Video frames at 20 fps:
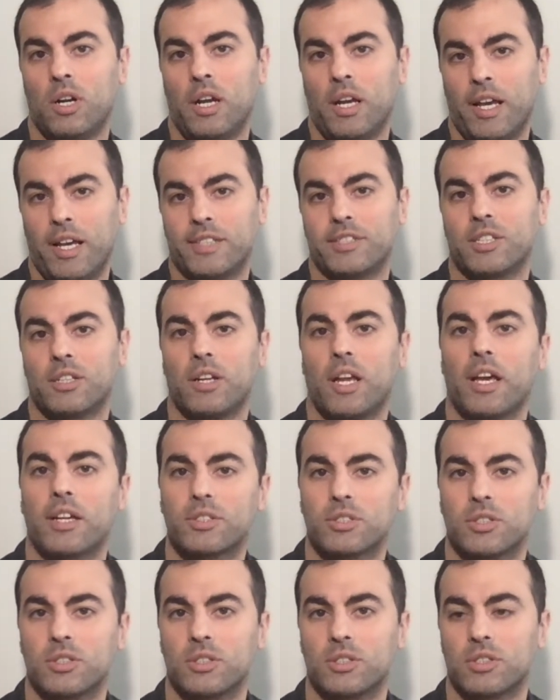as an
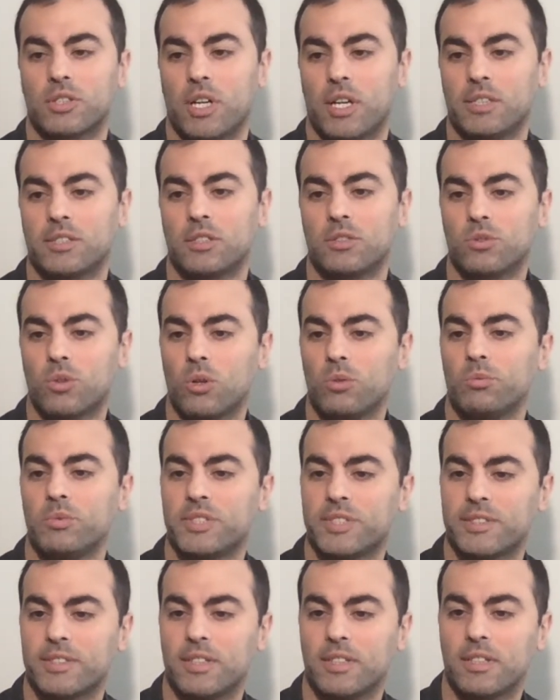exercise and always
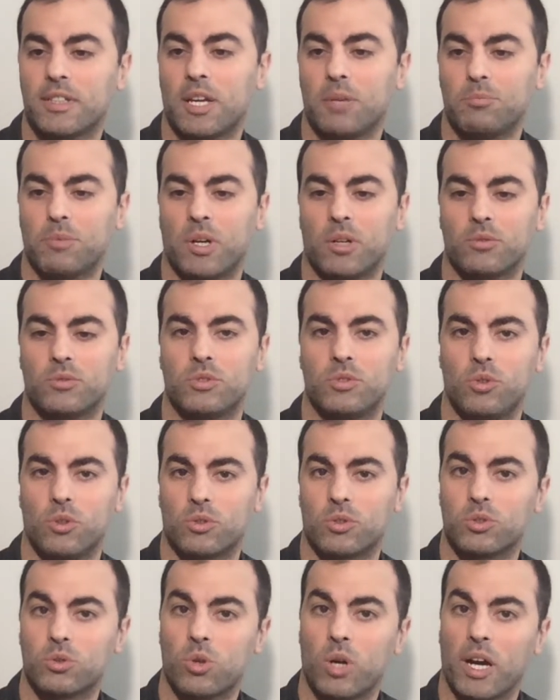think about your
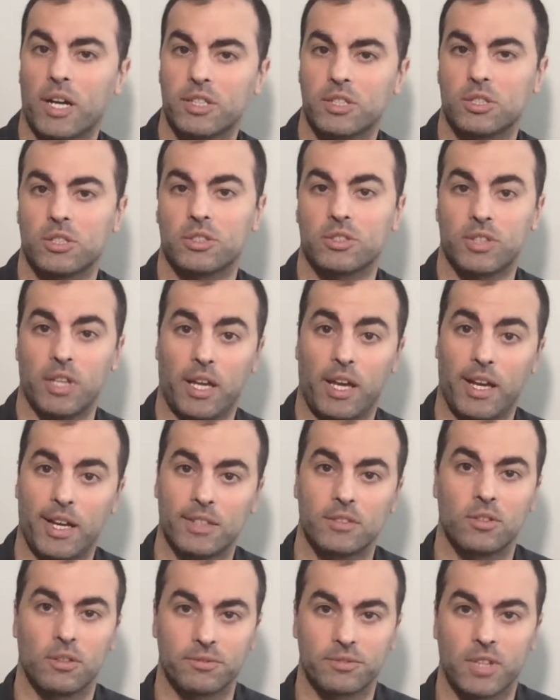structures ahead
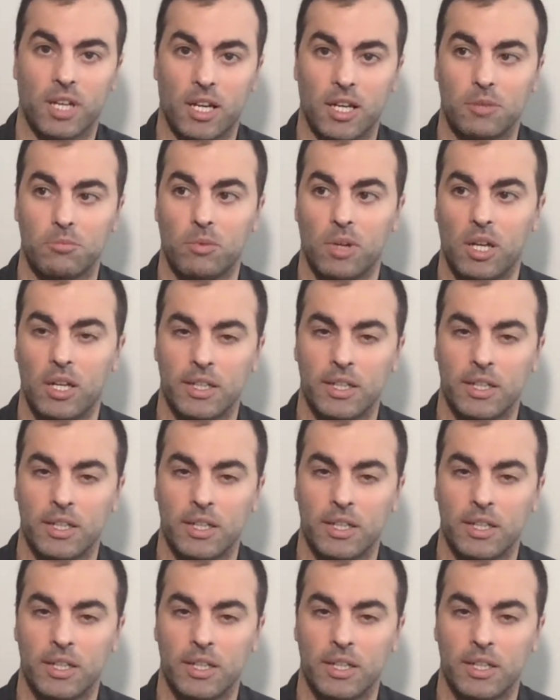of time.